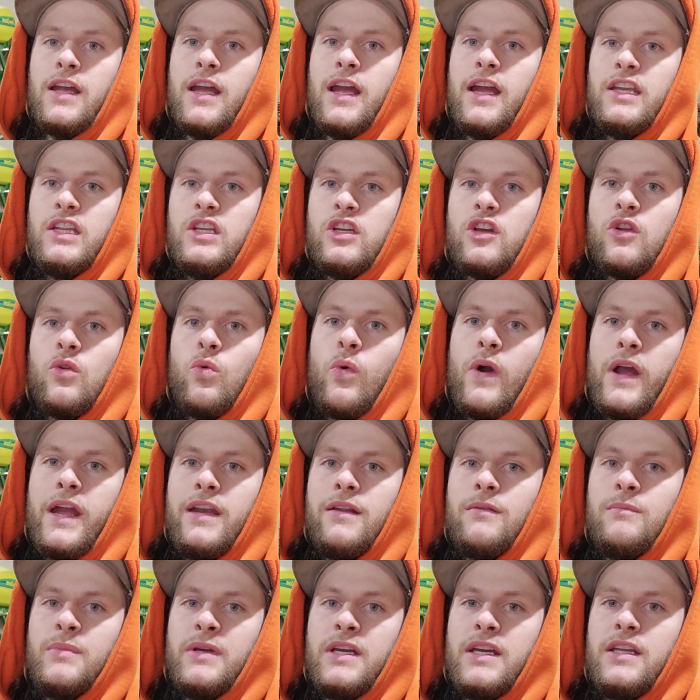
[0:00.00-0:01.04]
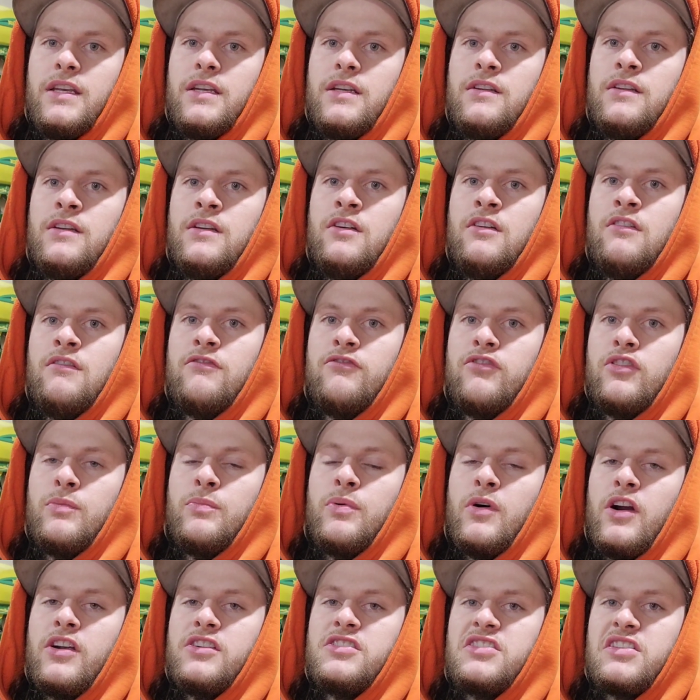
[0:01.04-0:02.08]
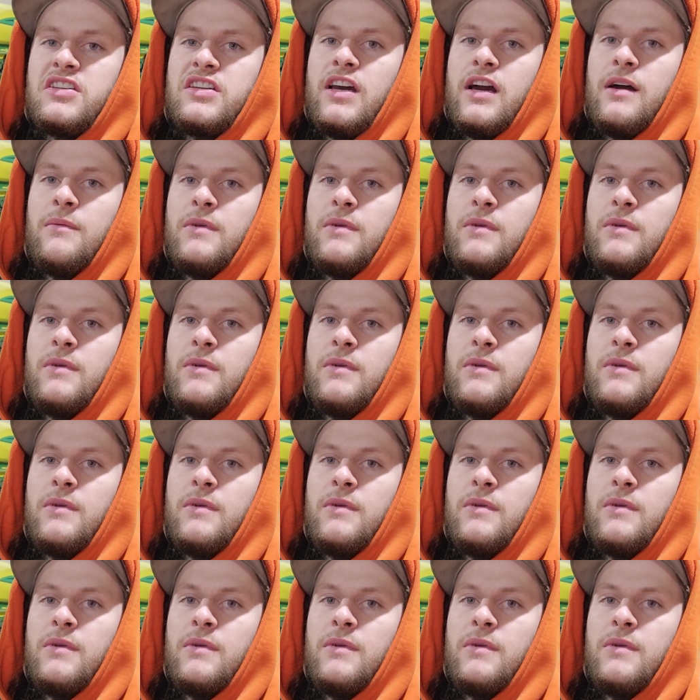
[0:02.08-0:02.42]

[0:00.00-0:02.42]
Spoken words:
and you can wait a bit for the parts to come